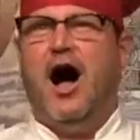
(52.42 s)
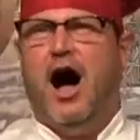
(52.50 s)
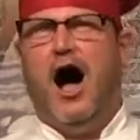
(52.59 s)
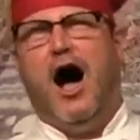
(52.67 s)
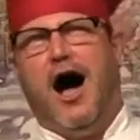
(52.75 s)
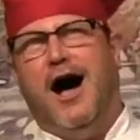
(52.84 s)

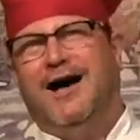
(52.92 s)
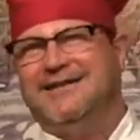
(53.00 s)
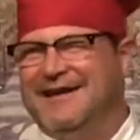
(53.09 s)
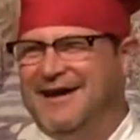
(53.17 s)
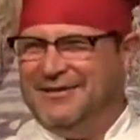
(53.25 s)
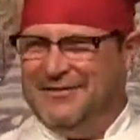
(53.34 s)

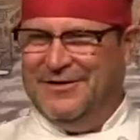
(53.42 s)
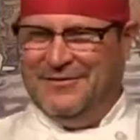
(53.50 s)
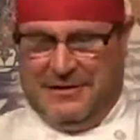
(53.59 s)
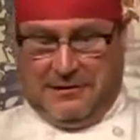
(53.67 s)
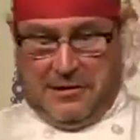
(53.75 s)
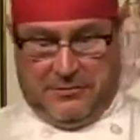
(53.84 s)
oh,
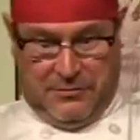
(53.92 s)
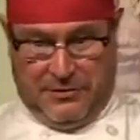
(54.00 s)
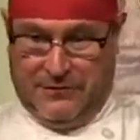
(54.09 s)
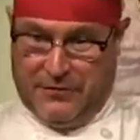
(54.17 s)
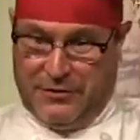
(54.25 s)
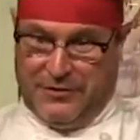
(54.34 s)

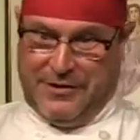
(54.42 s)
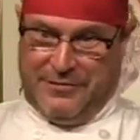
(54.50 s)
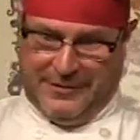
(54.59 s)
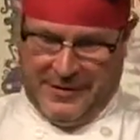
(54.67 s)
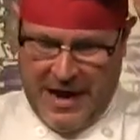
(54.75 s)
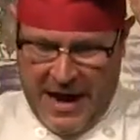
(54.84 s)
we're bored of
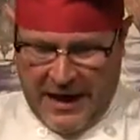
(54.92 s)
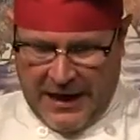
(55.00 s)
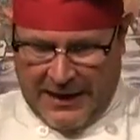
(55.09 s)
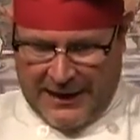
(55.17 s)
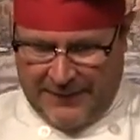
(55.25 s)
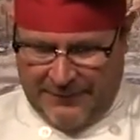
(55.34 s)
that one.
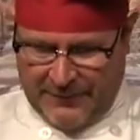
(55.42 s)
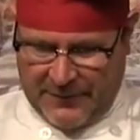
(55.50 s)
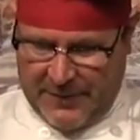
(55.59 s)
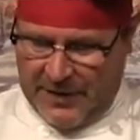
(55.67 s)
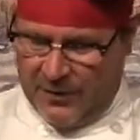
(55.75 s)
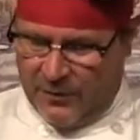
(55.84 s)

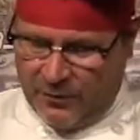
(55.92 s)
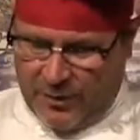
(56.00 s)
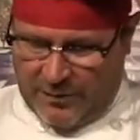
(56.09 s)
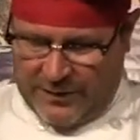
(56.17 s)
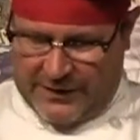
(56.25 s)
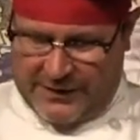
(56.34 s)

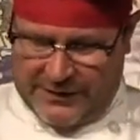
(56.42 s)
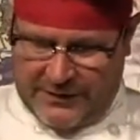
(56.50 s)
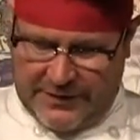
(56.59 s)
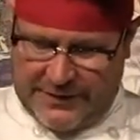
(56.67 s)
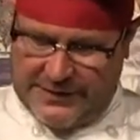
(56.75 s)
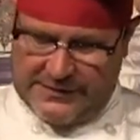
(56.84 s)
What we're gonna
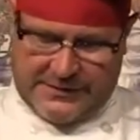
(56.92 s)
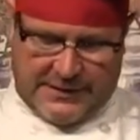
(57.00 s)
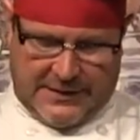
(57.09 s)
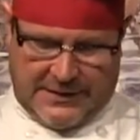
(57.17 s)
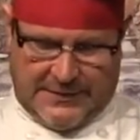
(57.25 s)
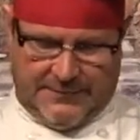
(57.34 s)
do is,
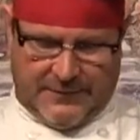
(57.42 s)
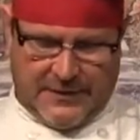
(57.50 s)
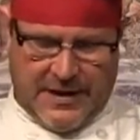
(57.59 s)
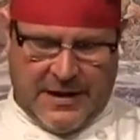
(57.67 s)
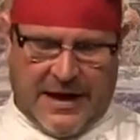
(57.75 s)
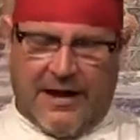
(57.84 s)

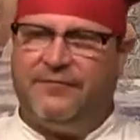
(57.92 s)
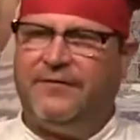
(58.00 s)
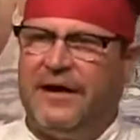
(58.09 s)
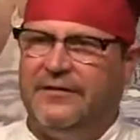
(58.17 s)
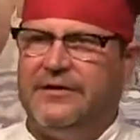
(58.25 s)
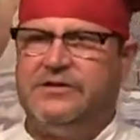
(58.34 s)
I
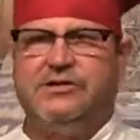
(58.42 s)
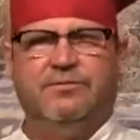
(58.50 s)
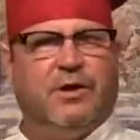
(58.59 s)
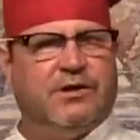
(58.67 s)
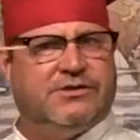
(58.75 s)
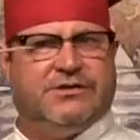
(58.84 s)
found these
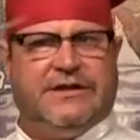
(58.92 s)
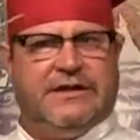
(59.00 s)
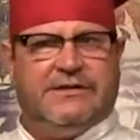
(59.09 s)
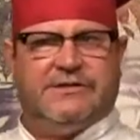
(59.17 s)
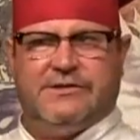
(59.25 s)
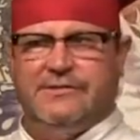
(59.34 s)
small
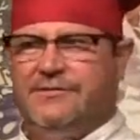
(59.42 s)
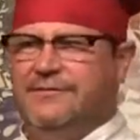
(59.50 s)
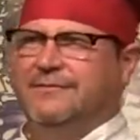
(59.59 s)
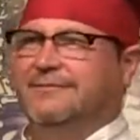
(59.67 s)
sticks.